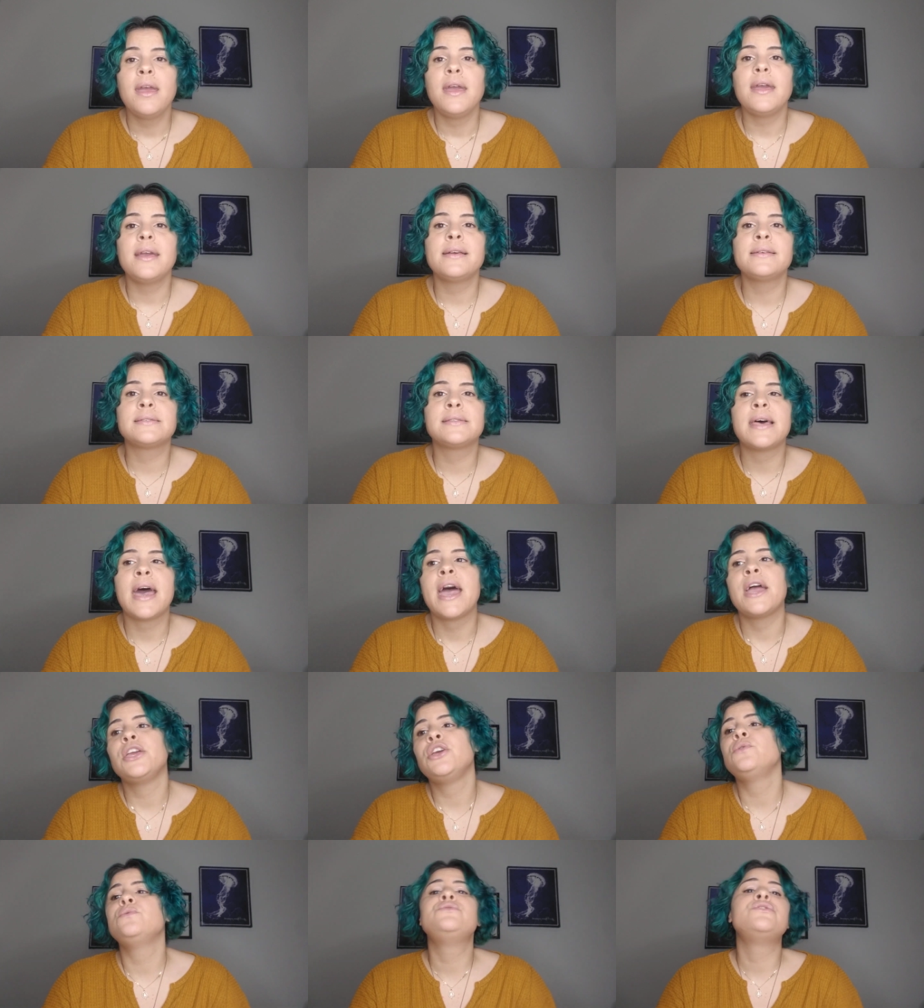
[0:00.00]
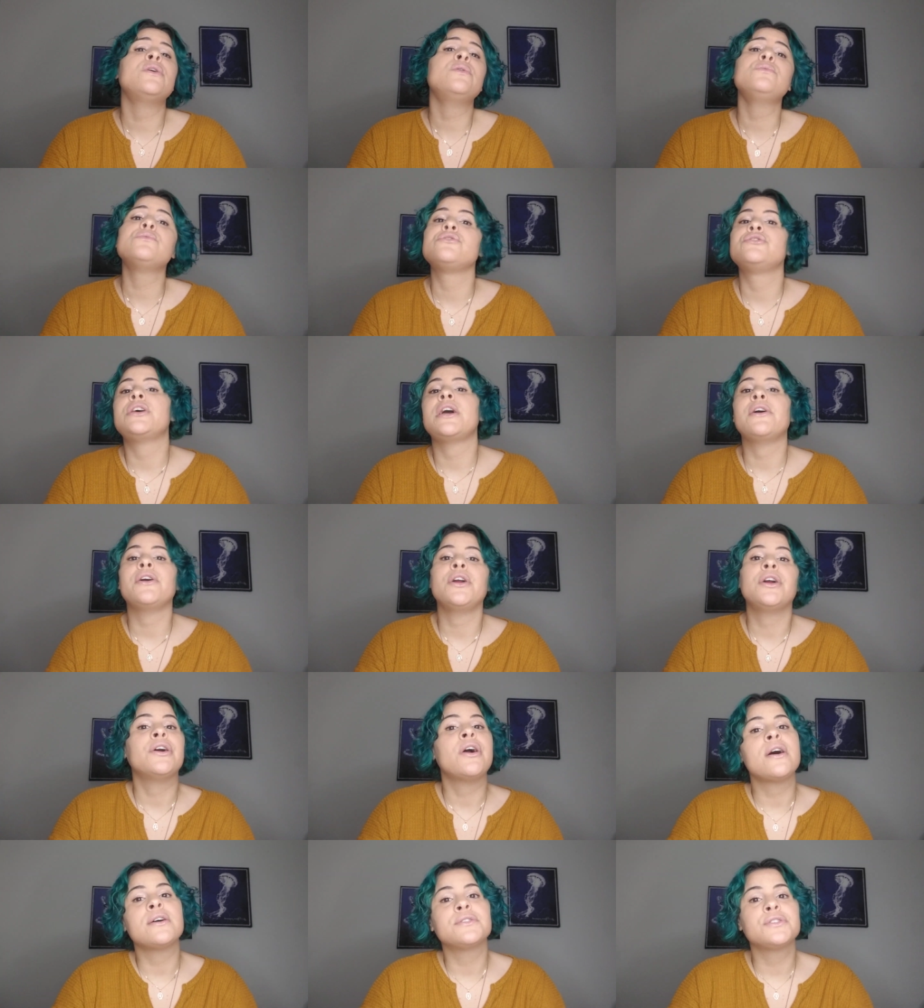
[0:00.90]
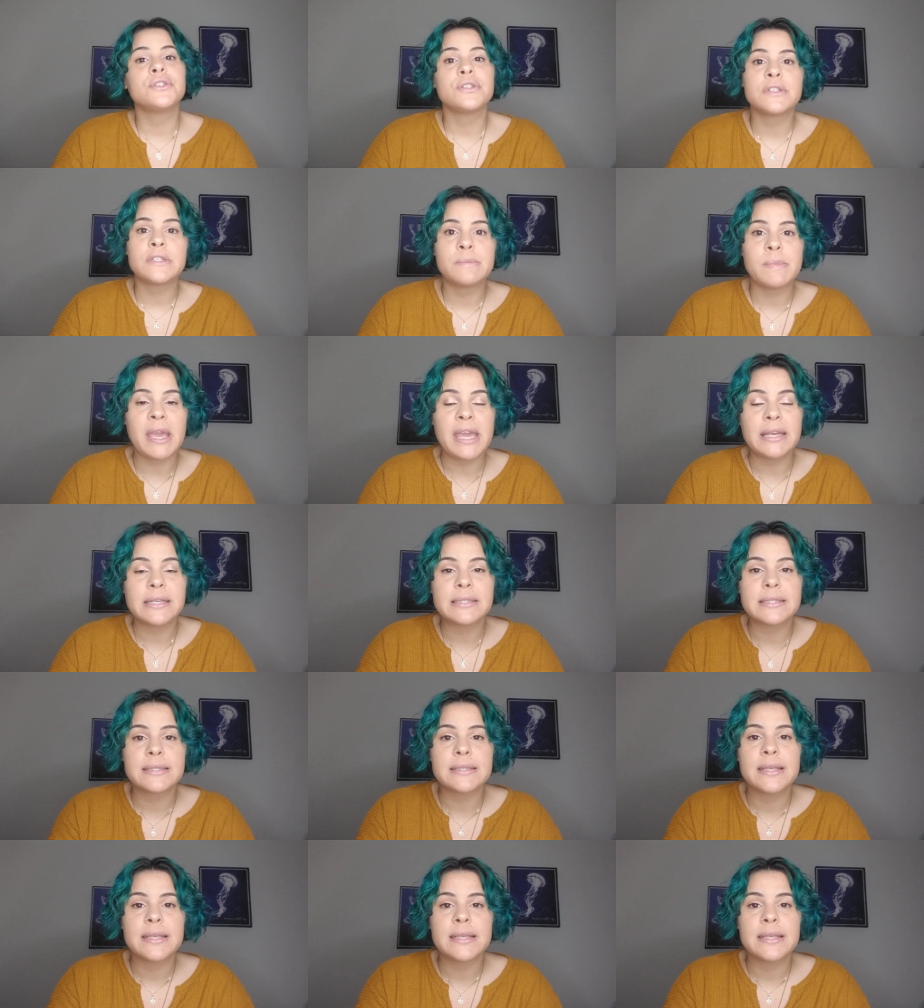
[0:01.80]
is that you don't share your altar space.